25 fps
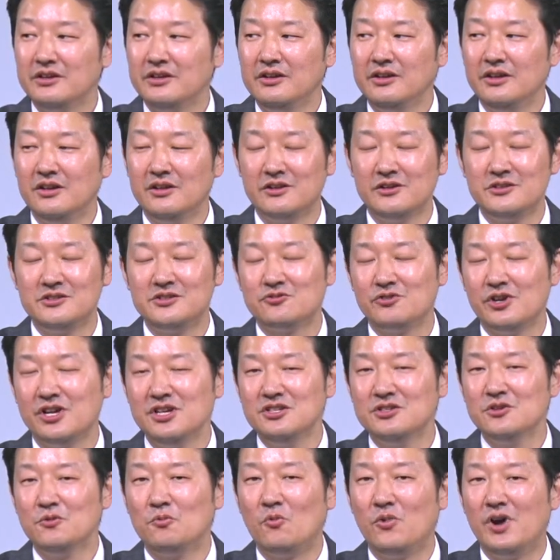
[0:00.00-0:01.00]

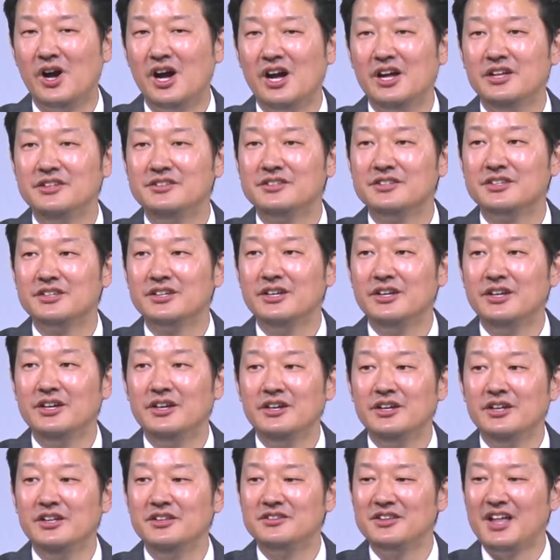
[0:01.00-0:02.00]
illustration-wise,
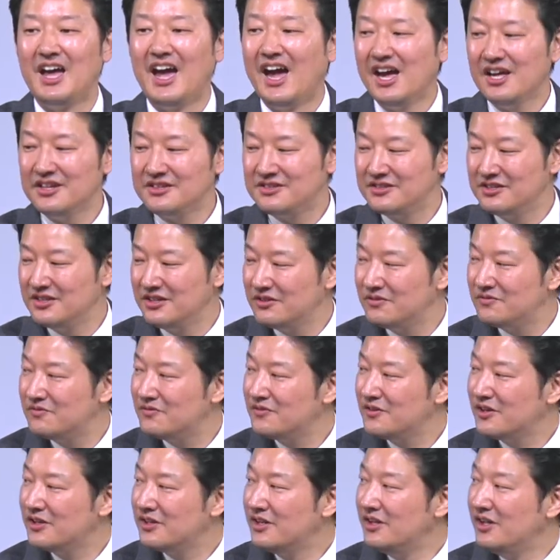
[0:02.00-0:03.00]
it's as if,
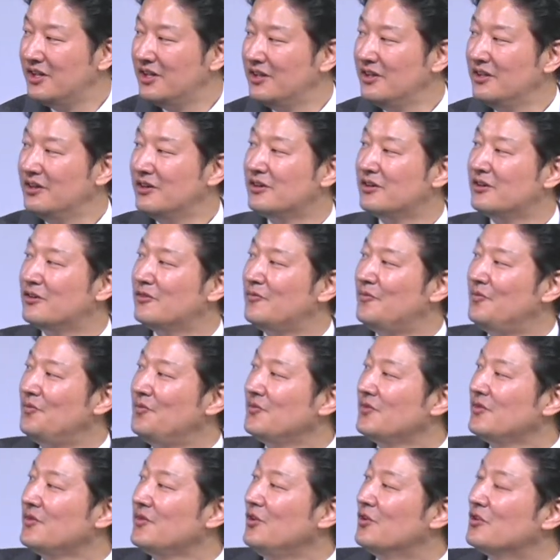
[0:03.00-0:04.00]
you know,
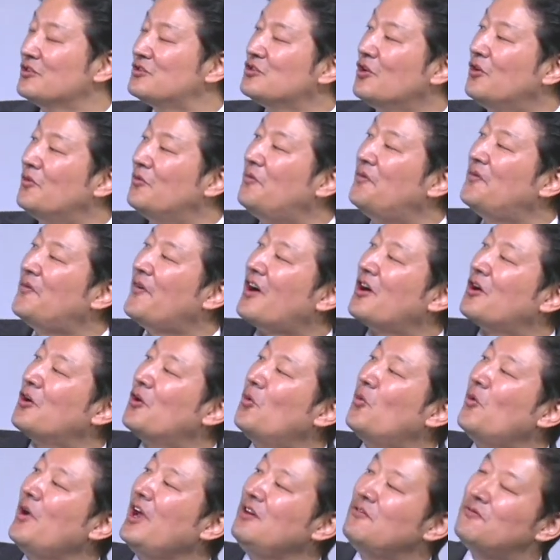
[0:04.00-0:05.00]
you're so far
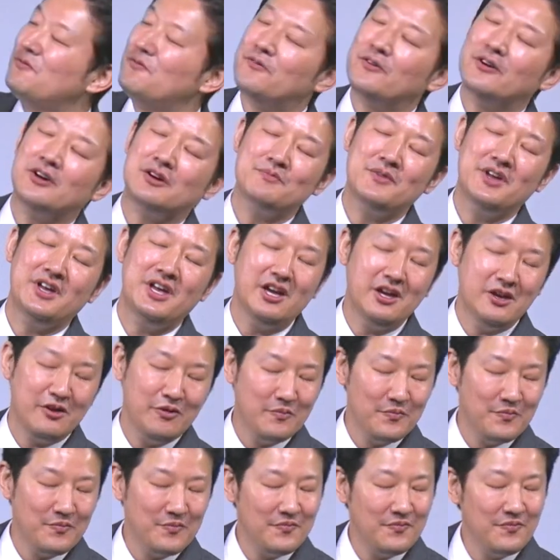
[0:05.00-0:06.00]
away from
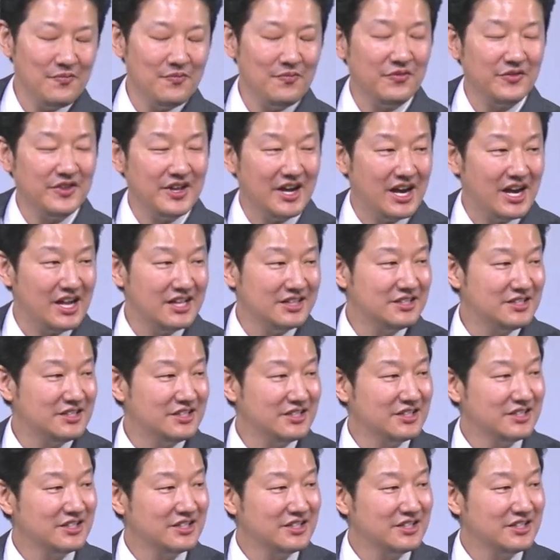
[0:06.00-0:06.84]
him that